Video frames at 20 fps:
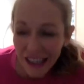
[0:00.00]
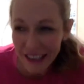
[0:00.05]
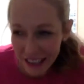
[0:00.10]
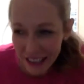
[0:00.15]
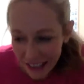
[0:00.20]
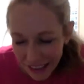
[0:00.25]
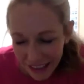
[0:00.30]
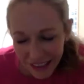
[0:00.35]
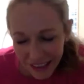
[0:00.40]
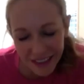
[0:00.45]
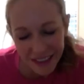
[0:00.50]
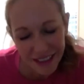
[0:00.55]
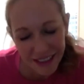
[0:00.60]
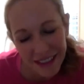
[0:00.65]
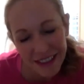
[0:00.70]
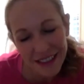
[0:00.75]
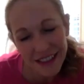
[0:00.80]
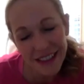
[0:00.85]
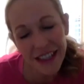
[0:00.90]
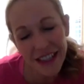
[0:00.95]
to the
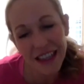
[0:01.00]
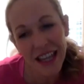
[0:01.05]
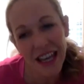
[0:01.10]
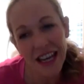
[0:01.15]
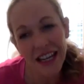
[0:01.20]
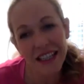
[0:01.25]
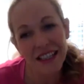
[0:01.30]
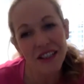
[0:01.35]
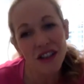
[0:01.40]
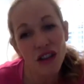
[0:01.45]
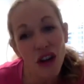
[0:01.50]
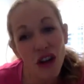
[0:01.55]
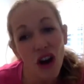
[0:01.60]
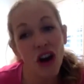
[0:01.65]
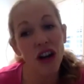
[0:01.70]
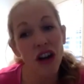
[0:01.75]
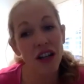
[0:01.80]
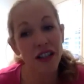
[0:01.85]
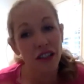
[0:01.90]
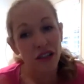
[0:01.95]
listeners that it's
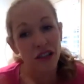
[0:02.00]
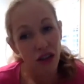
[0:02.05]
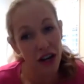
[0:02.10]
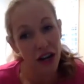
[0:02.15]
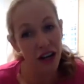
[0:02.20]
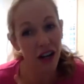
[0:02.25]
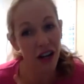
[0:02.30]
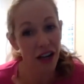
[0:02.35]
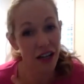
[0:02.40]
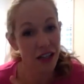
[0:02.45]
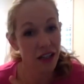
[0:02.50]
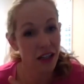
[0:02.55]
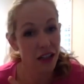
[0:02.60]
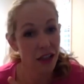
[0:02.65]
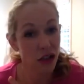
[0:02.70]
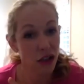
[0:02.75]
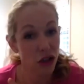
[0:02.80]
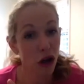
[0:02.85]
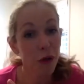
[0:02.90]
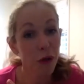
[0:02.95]
not a straight line to the
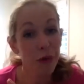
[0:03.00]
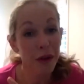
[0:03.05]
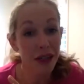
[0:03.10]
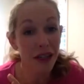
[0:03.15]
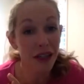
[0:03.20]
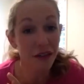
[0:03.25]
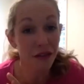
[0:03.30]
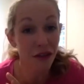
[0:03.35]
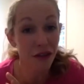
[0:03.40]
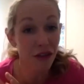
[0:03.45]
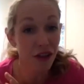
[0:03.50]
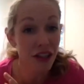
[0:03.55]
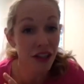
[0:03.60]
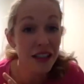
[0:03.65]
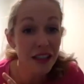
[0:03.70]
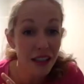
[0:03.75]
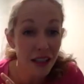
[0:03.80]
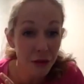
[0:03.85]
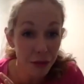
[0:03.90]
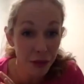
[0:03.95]
top. It never
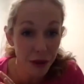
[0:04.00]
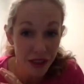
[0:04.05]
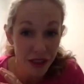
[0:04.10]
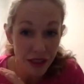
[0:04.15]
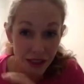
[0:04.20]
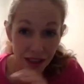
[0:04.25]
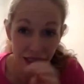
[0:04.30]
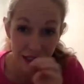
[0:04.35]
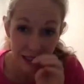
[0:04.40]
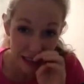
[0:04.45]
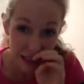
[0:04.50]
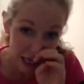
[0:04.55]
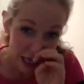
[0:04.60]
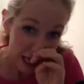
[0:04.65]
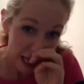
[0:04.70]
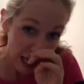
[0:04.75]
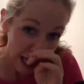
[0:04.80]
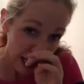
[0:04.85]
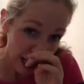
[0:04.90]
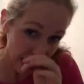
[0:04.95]
is in business,
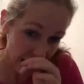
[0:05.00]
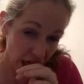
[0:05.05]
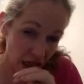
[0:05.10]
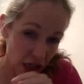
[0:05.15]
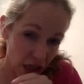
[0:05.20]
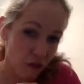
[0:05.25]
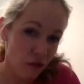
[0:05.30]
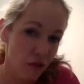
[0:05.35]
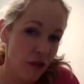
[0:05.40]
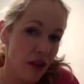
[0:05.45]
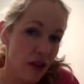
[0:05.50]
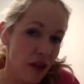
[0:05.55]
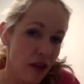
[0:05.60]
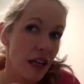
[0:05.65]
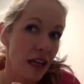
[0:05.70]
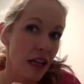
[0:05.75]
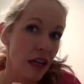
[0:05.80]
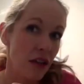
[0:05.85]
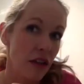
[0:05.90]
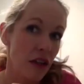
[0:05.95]
and really,
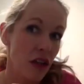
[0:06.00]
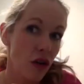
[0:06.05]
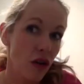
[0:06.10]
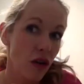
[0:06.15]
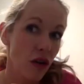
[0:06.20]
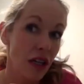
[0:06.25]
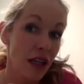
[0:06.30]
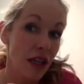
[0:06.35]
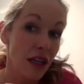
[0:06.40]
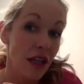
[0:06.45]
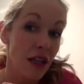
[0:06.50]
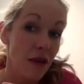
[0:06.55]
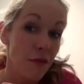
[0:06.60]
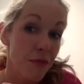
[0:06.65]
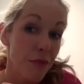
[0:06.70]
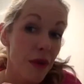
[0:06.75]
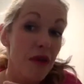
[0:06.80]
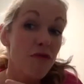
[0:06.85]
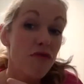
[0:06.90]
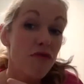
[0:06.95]

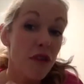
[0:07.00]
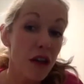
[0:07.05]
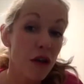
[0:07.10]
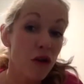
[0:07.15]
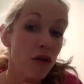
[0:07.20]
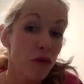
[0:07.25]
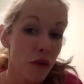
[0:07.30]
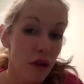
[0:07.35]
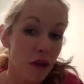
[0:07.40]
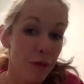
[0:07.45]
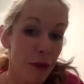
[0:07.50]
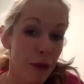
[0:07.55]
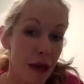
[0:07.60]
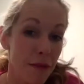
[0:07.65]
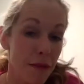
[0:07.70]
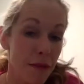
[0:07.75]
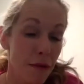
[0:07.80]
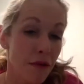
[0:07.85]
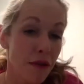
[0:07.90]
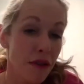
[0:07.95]
be real with
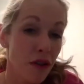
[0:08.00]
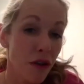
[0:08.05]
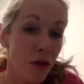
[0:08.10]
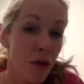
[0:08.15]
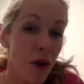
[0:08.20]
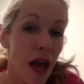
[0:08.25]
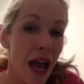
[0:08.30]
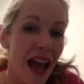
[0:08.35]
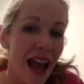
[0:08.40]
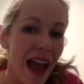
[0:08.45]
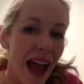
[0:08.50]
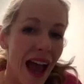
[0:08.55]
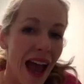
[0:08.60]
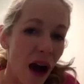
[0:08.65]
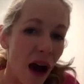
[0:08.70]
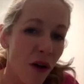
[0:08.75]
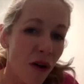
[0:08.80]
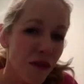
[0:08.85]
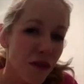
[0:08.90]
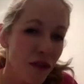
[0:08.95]
people. So
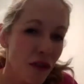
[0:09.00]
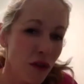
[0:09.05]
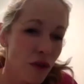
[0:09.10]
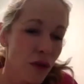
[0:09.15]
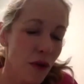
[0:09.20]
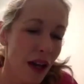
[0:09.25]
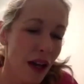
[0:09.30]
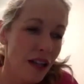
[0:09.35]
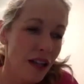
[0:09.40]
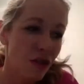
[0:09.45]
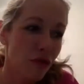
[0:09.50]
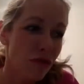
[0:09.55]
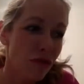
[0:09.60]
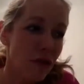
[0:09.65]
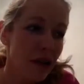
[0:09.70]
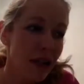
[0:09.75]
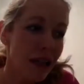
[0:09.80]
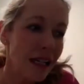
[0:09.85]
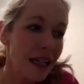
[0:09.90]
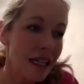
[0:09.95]
how have you had to
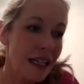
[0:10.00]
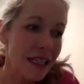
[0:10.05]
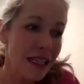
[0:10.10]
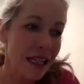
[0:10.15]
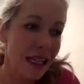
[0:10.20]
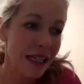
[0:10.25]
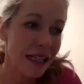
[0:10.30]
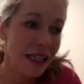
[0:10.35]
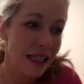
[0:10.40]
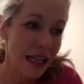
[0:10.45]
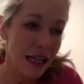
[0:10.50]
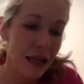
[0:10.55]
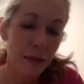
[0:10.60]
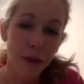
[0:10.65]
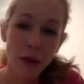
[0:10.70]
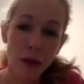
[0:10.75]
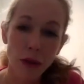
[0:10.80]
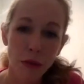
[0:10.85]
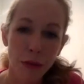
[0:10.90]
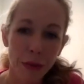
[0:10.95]
really dig deep
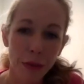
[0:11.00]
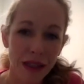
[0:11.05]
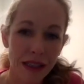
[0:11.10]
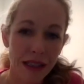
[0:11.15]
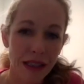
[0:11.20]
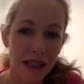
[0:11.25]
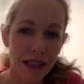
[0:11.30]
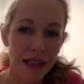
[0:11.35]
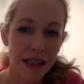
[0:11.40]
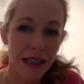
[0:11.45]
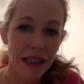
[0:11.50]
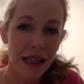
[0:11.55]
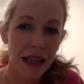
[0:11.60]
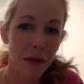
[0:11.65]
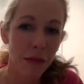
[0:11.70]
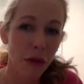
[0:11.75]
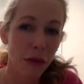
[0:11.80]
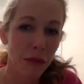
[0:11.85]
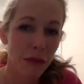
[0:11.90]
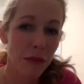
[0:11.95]
in your business to
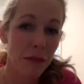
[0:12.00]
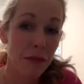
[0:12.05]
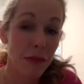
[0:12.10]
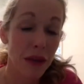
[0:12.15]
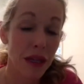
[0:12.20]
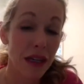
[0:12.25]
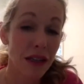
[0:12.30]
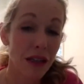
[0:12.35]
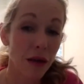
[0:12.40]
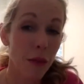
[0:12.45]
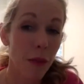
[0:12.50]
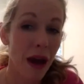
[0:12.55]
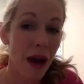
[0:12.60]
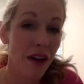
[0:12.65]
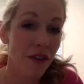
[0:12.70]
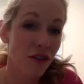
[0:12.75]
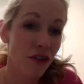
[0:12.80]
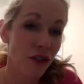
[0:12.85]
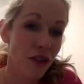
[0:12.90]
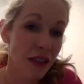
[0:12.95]
get momentum
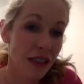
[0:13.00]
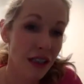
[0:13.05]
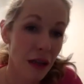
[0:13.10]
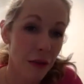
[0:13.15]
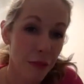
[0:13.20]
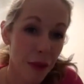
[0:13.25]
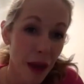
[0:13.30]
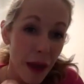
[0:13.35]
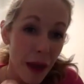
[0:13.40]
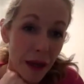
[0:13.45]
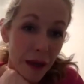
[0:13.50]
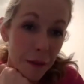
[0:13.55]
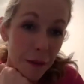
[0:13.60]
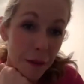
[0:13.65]
after a setback?